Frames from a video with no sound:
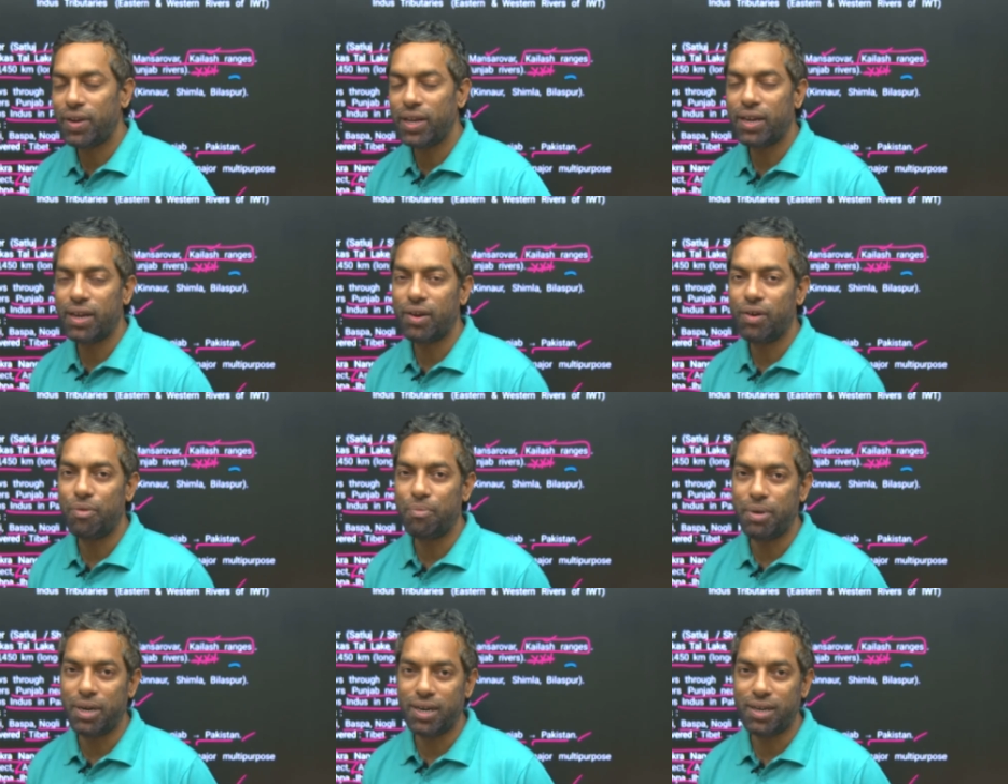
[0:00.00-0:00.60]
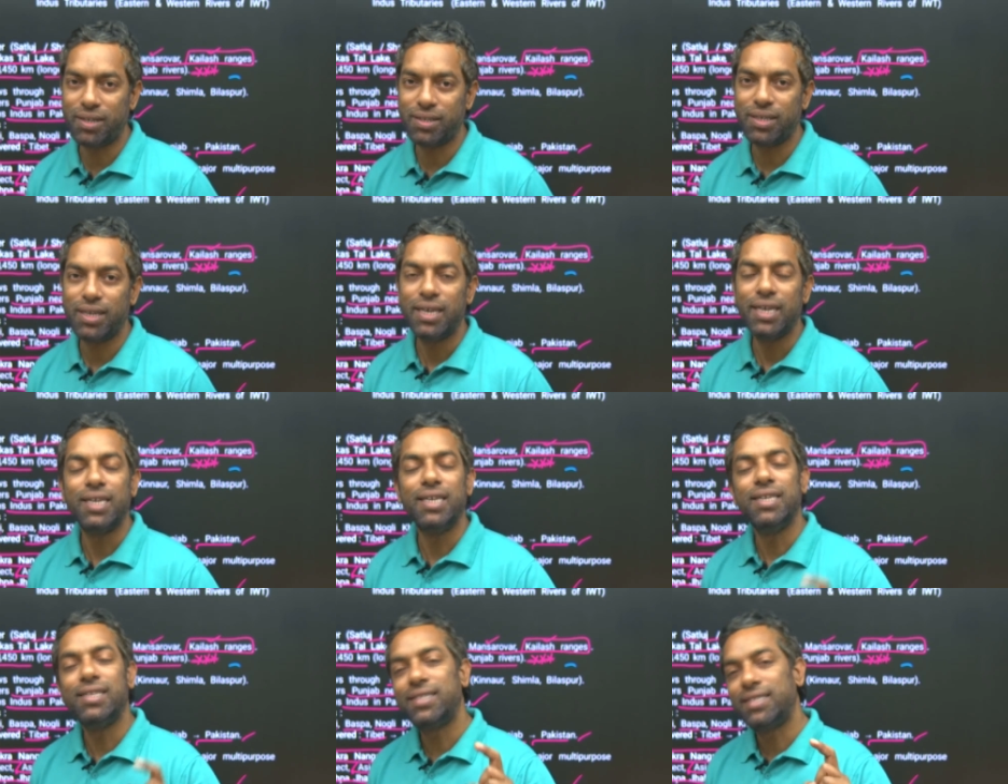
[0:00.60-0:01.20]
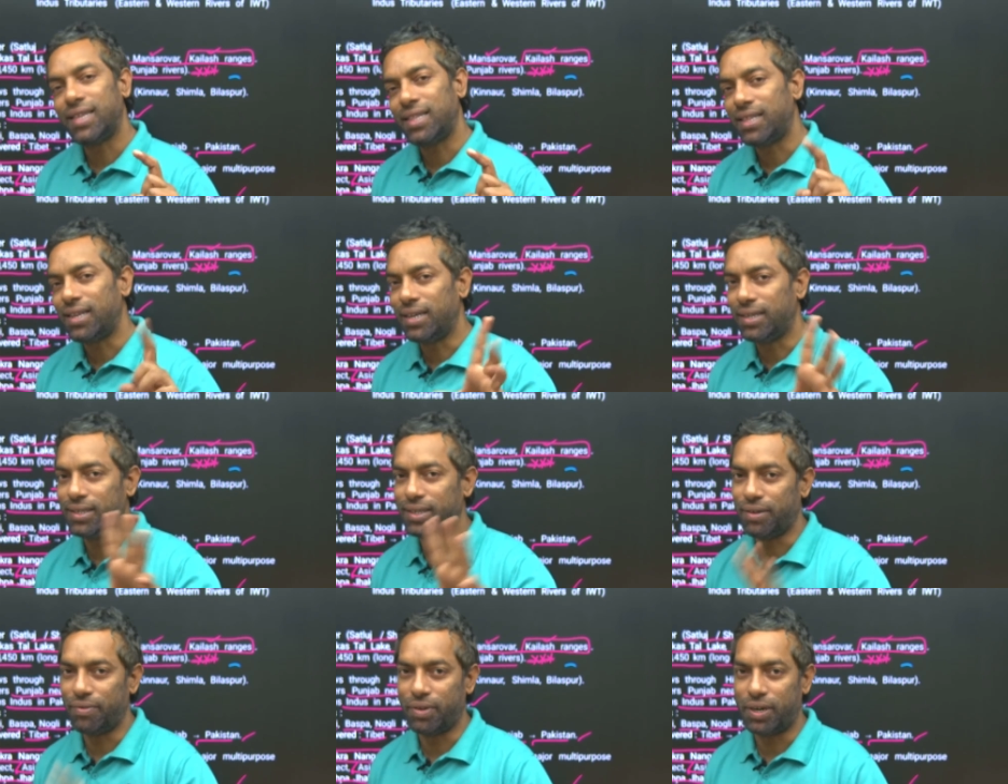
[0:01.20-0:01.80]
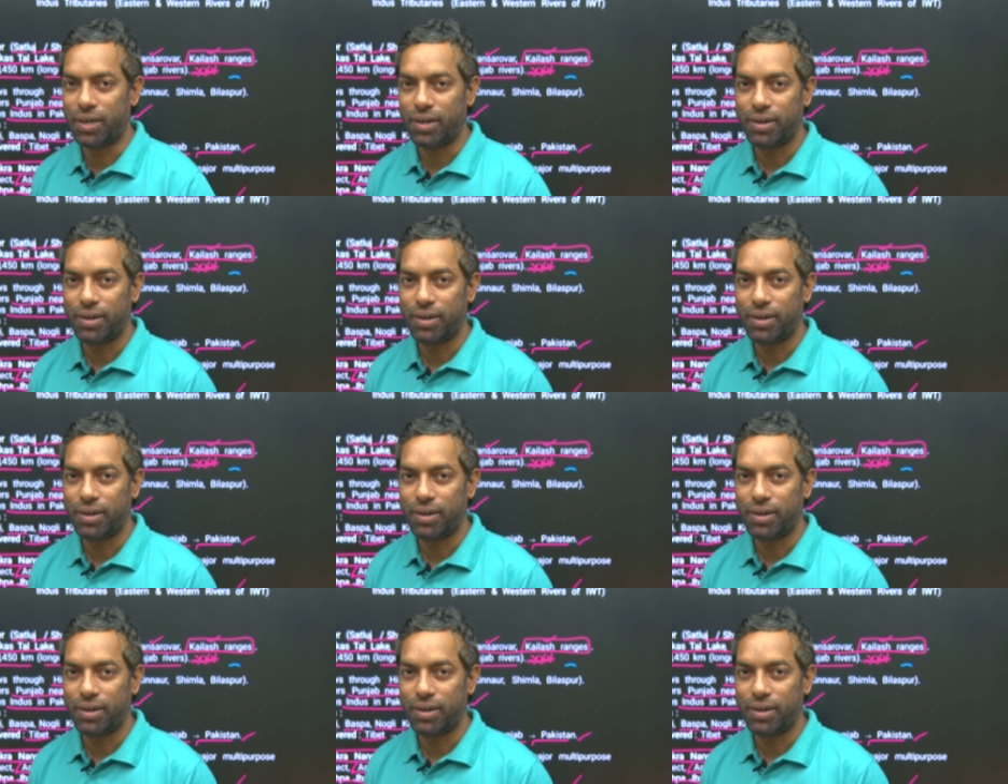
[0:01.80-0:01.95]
kilometers is Satluj River.